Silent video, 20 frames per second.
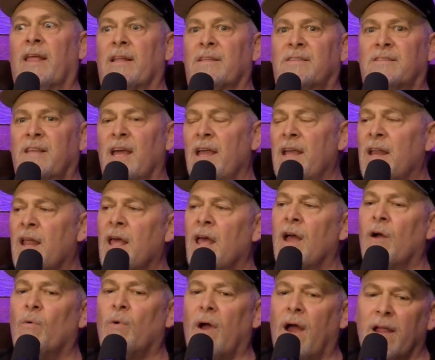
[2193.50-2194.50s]
state. That can
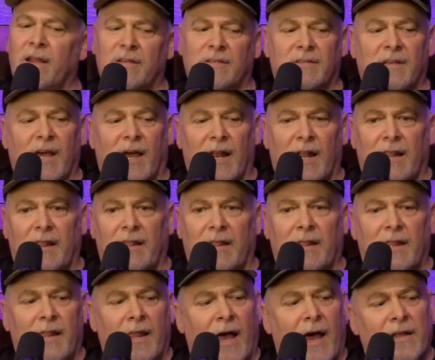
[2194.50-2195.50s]
make you forget God's
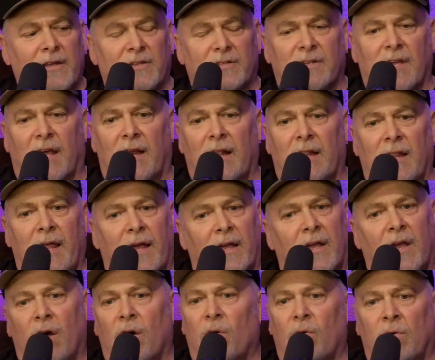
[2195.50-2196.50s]
good. I just got to let
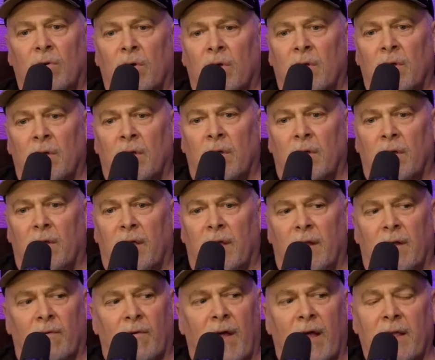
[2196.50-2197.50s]
go.
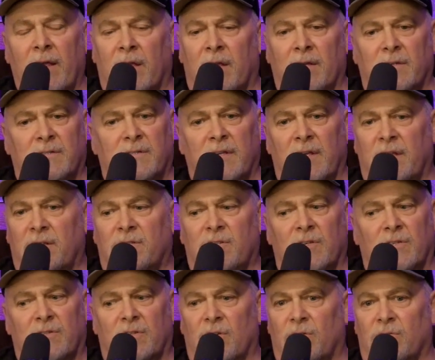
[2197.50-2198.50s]
And because it's
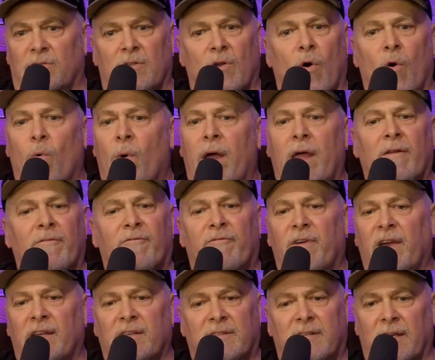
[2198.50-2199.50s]
just, there's no way to
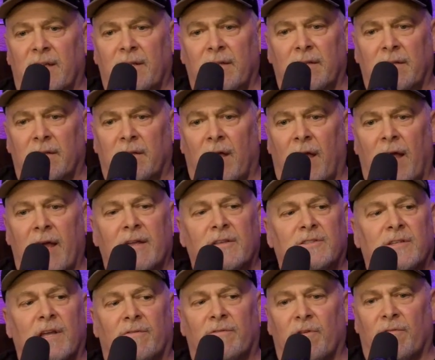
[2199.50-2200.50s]
fix it. I just
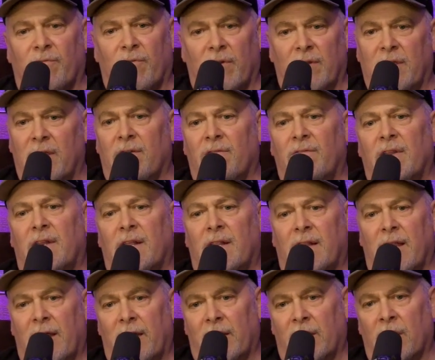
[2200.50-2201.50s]
have to forgive it and
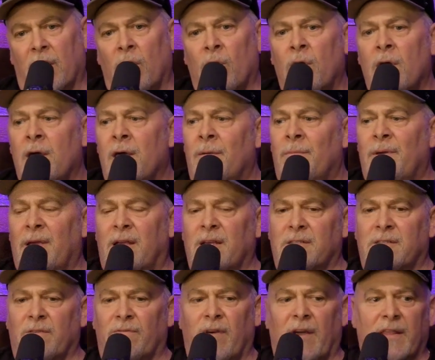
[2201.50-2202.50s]
let it go, because
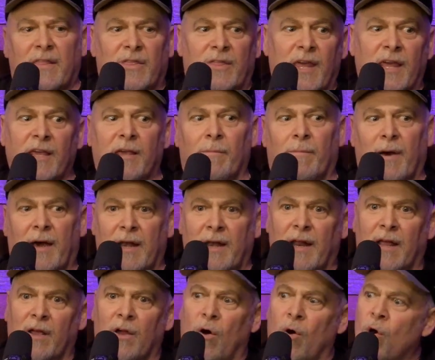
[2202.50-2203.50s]
if I think about it, I
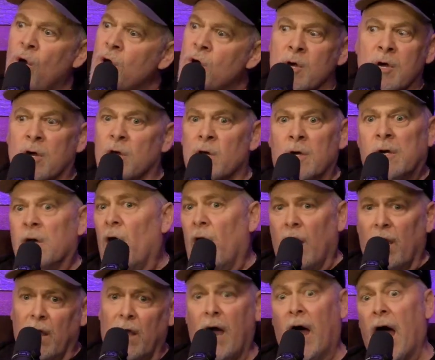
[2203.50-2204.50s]
go,
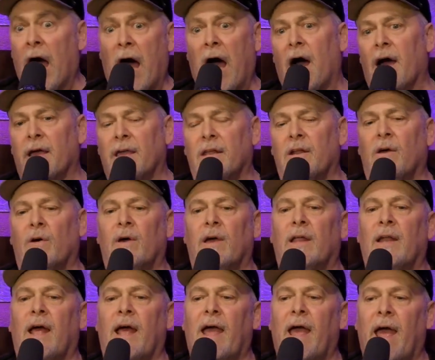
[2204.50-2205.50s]
you know, and
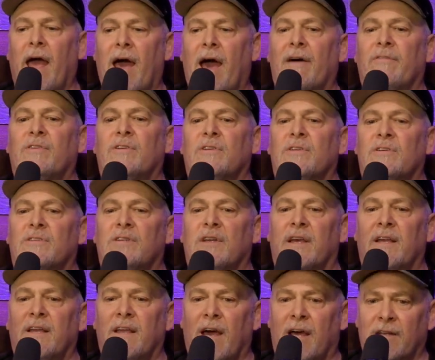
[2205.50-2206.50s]
I have to just say
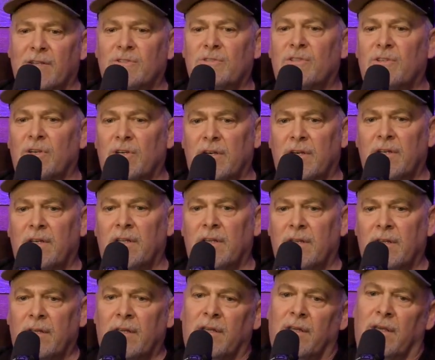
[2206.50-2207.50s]
God is good
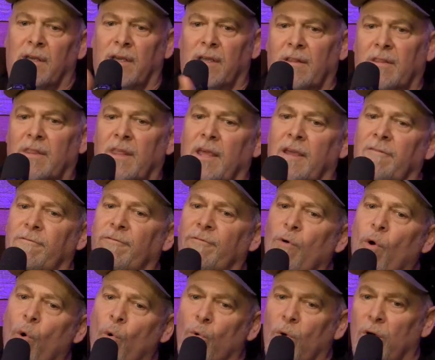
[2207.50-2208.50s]
and think
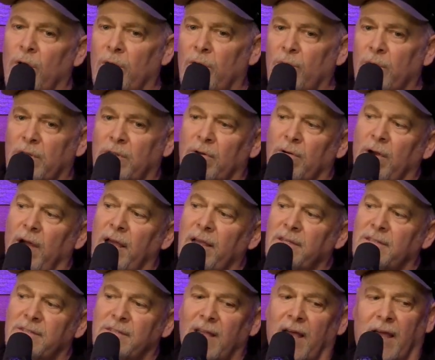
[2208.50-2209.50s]
forward with
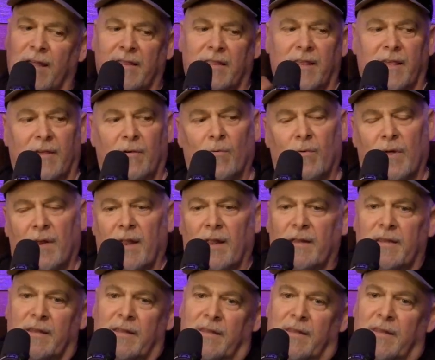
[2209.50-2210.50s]
Christ, not think what
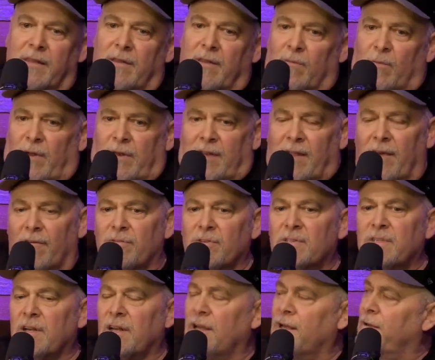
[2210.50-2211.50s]

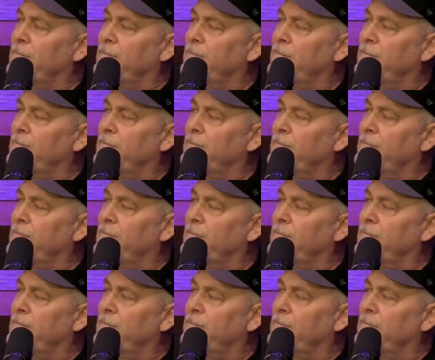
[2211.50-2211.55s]
deficit I have.